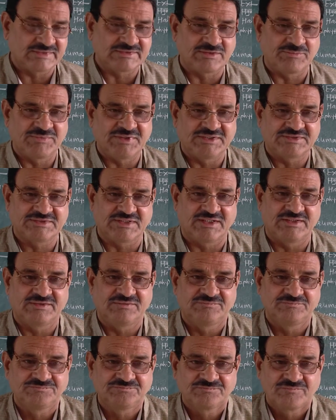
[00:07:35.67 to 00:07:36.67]
examination:
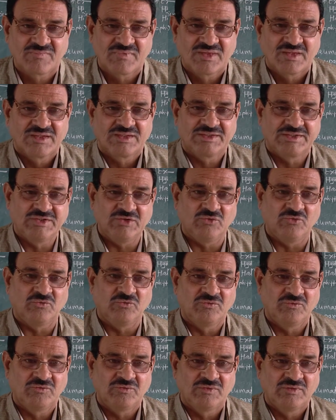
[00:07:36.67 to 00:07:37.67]
give
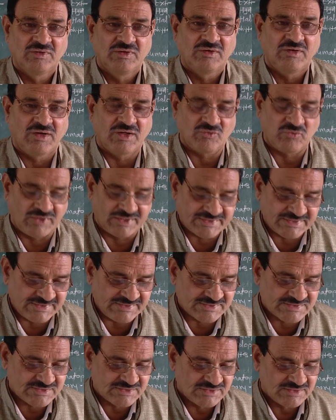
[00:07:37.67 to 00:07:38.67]
or what
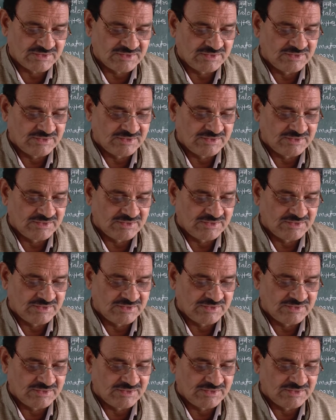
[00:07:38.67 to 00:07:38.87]
is